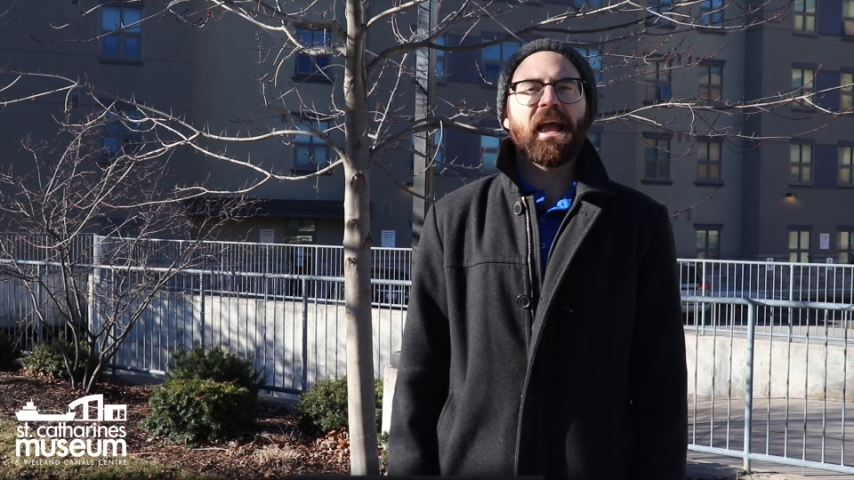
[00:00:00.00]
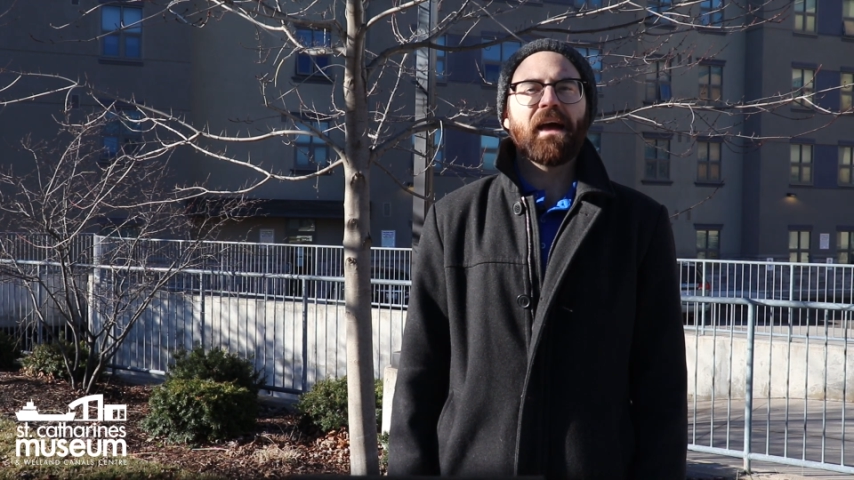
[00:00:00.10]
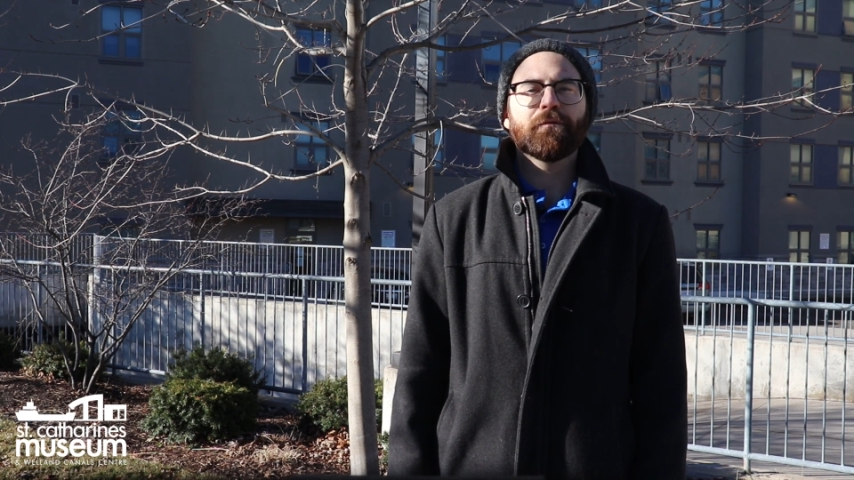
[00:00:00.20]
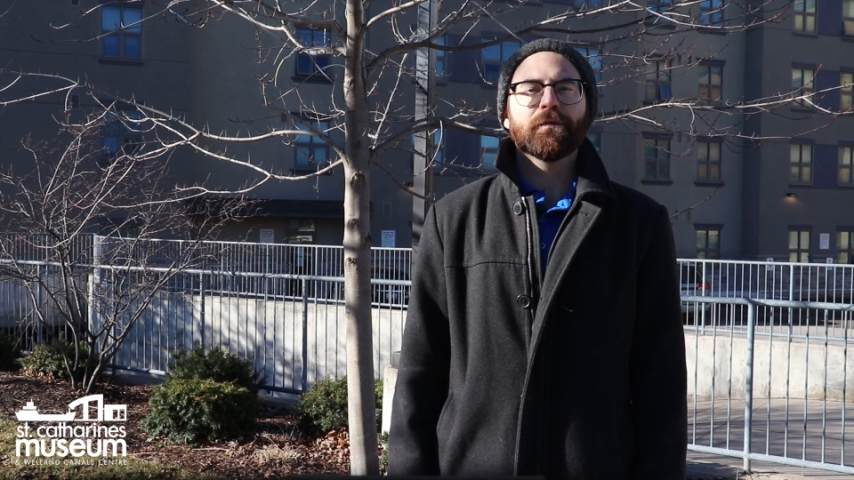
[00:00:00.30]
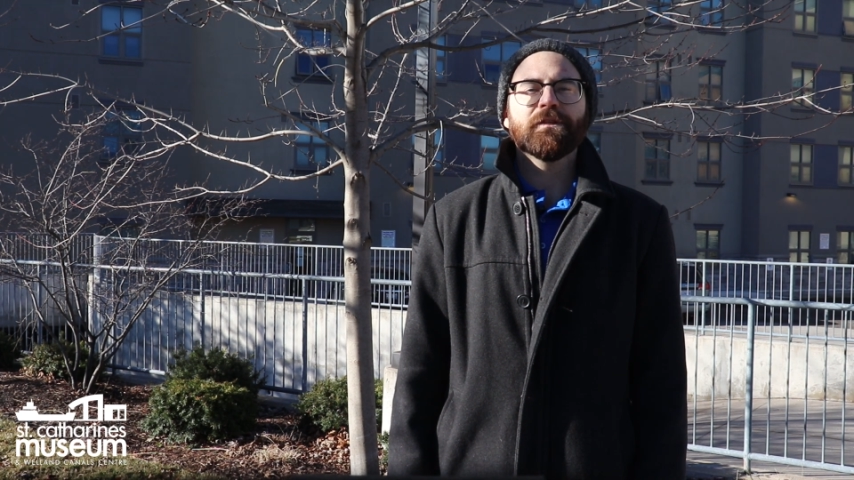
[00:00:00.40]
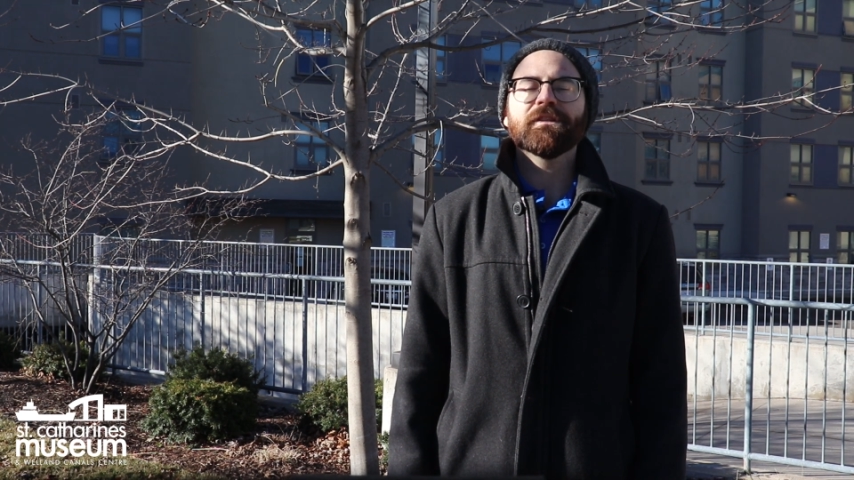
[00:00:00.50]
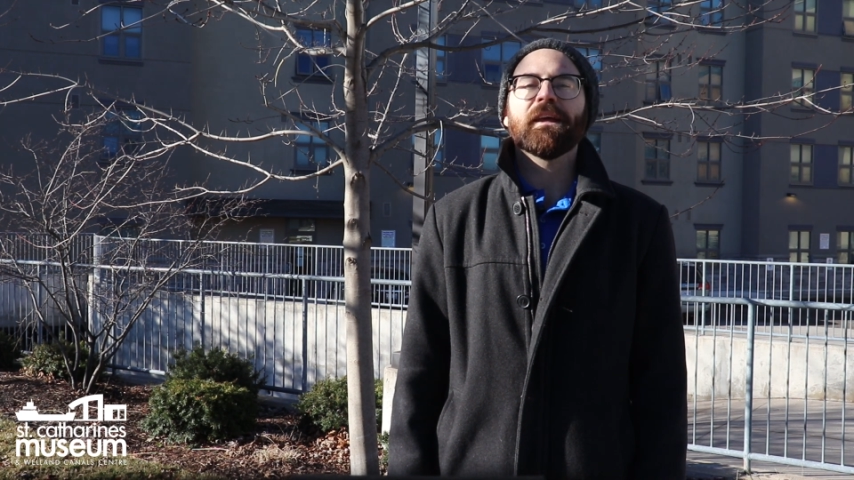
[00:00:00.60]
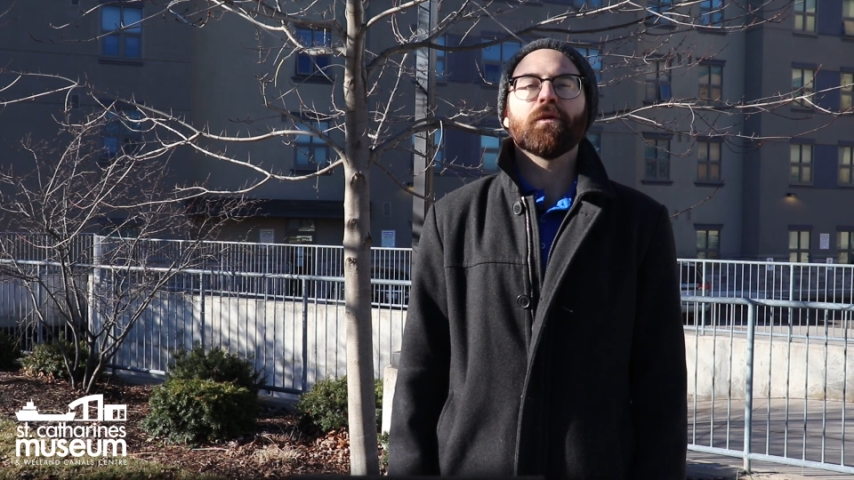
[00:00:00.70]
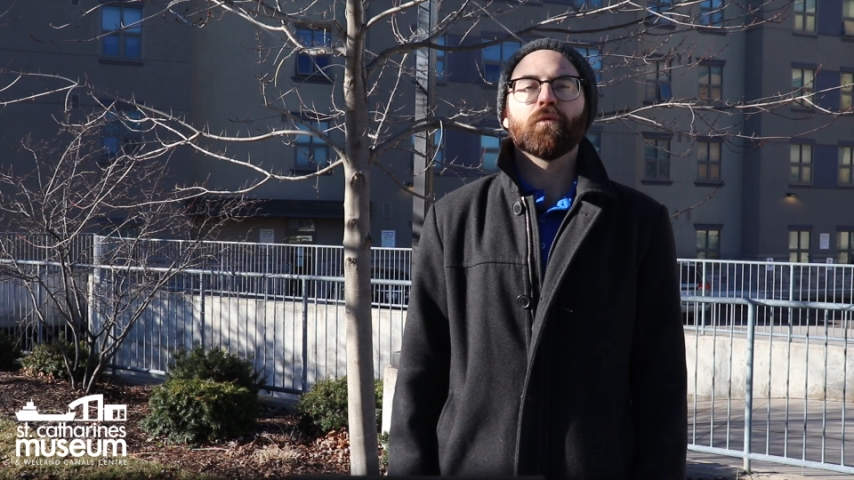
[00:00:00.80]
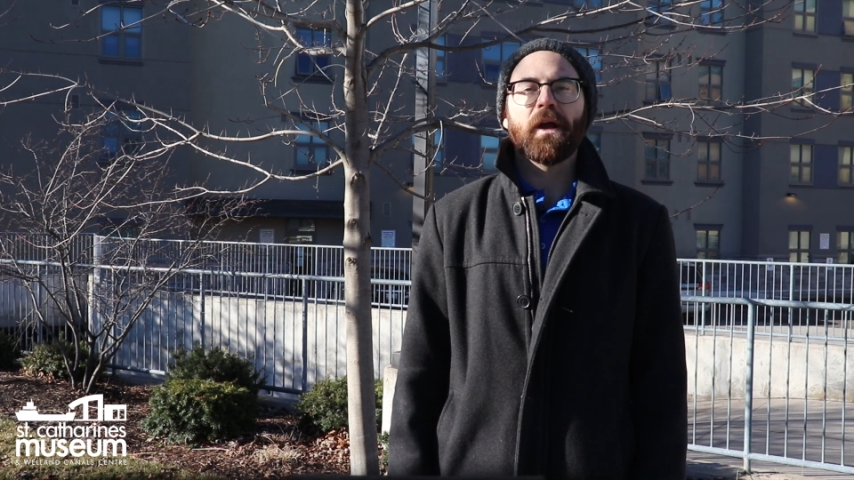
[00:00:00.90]
Catharines
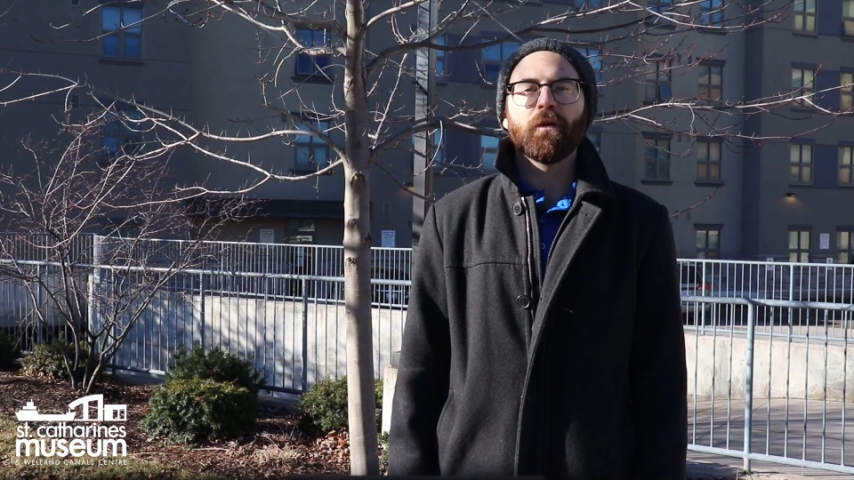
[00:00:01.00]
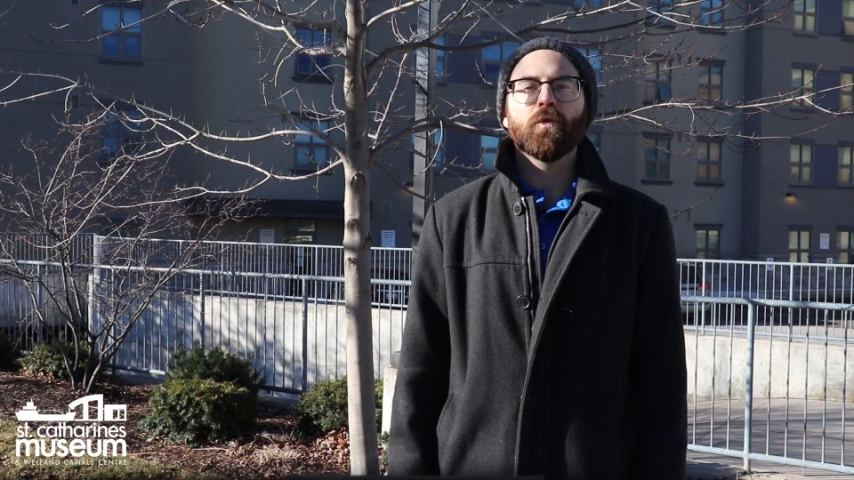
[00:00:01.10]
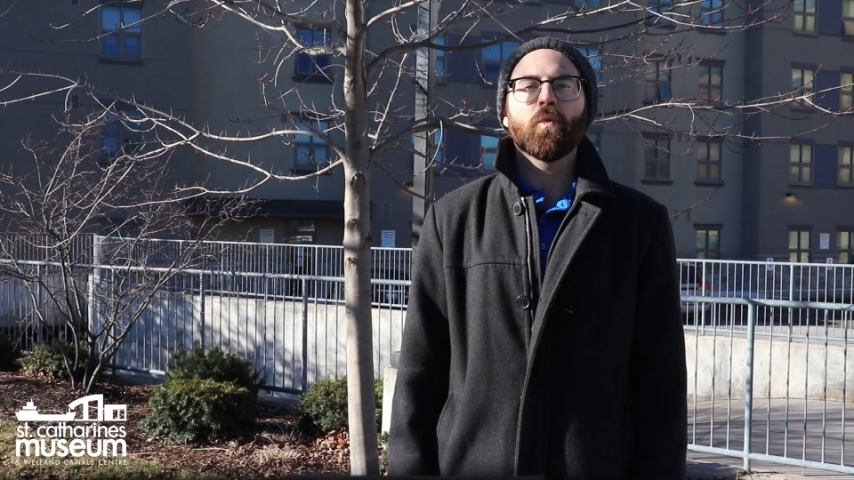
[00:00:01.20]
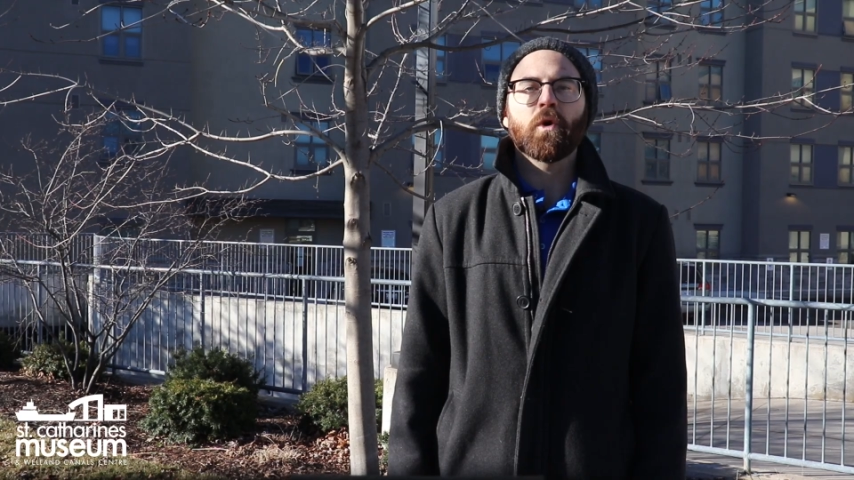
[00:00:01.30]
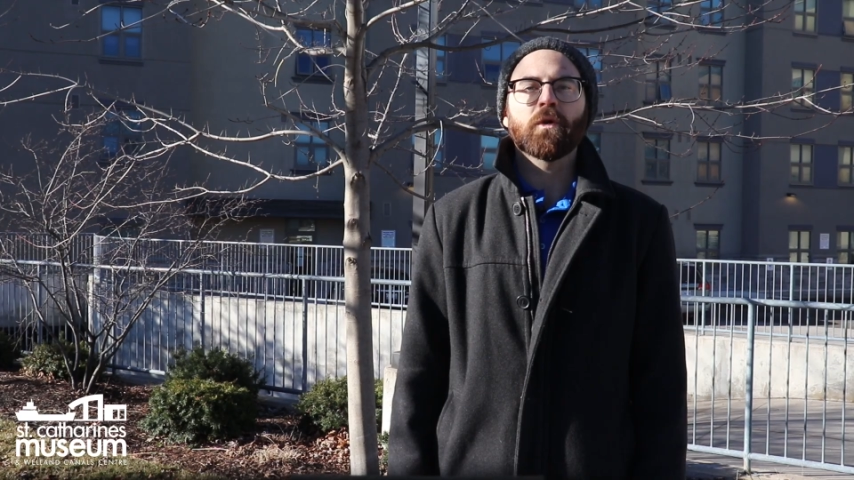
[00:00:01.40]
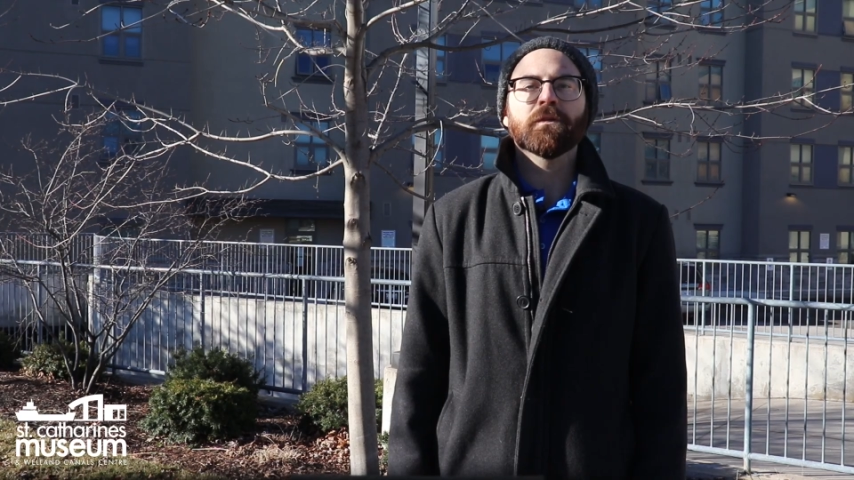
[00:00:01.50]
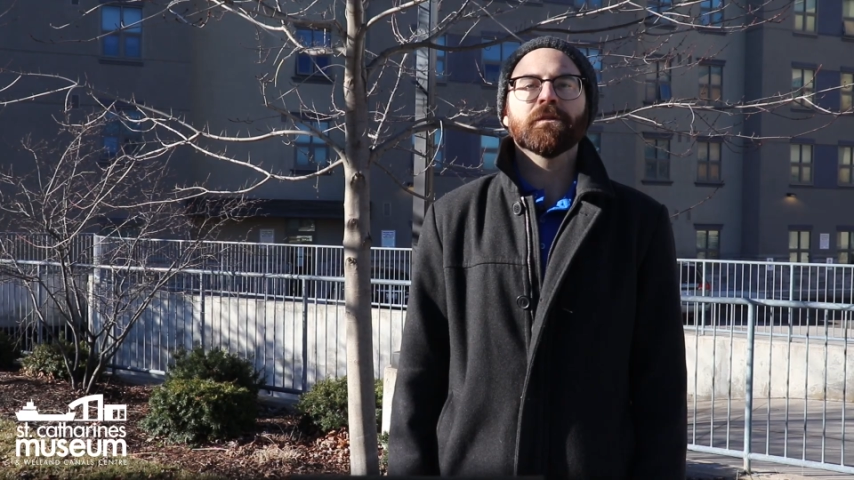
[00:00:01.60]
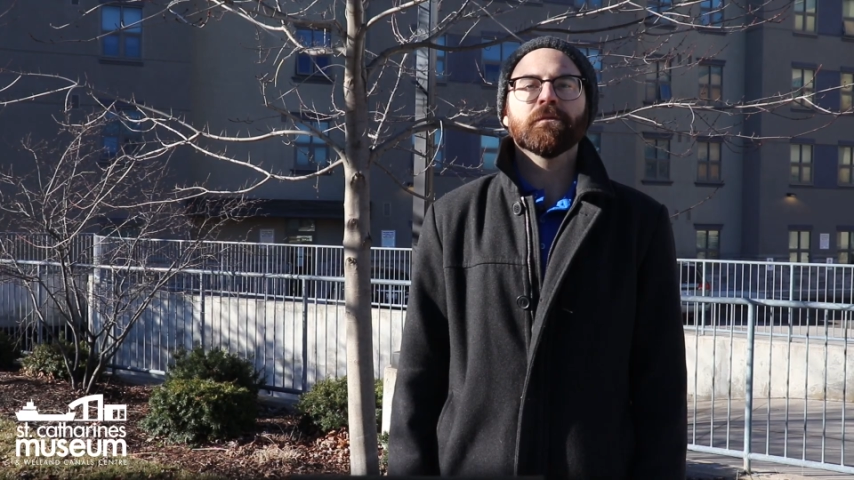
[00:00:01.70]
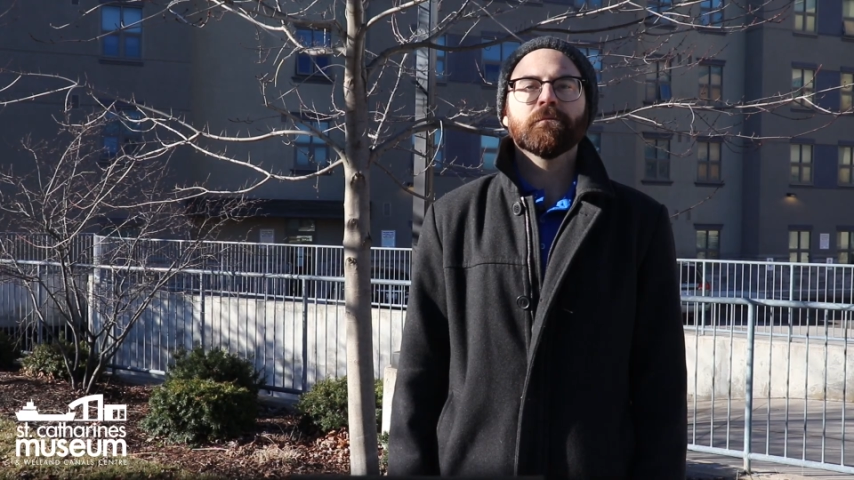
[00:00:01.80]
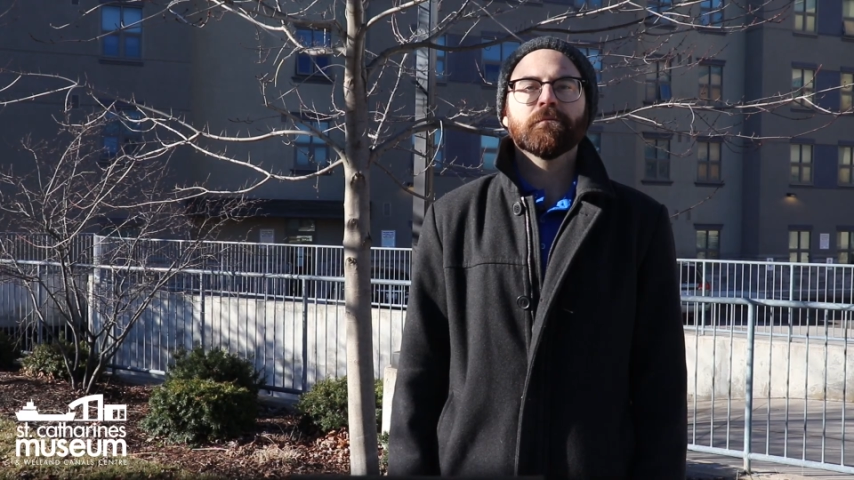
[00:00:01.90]
and around the world.